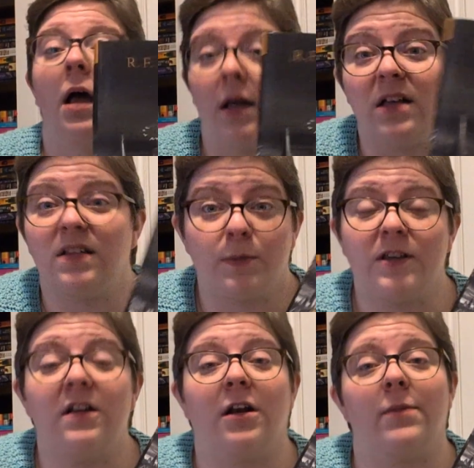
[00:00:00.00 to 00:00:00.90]
It's been
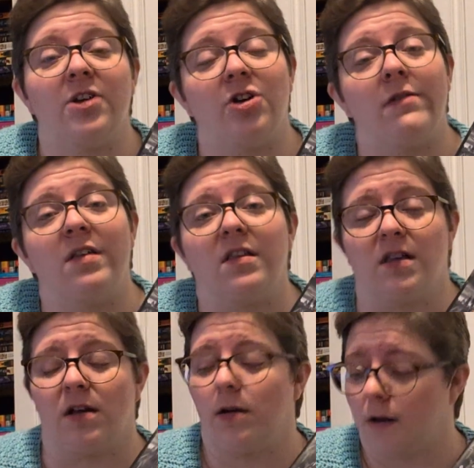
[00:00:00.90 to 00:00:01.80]
sitting on my shelf since
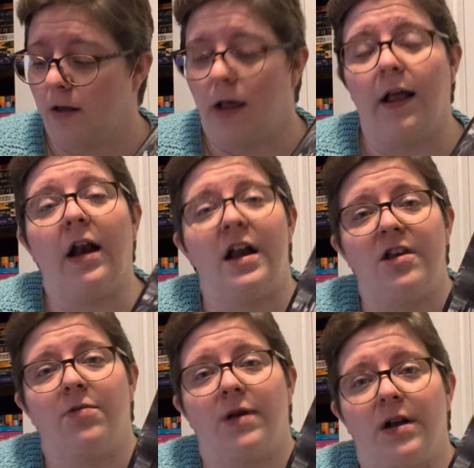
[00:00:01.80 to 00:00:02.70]
then, and I need
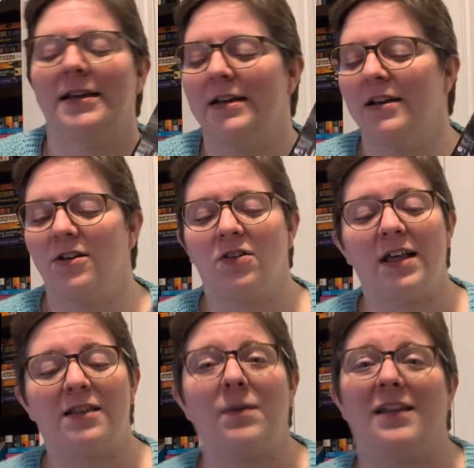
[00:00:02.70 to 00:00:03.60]
to read it. So
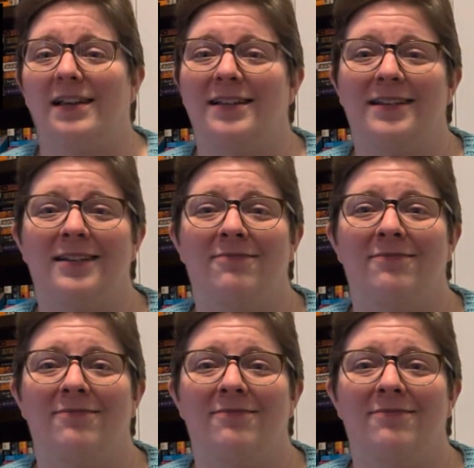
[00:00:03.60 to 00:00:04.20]
that's my list.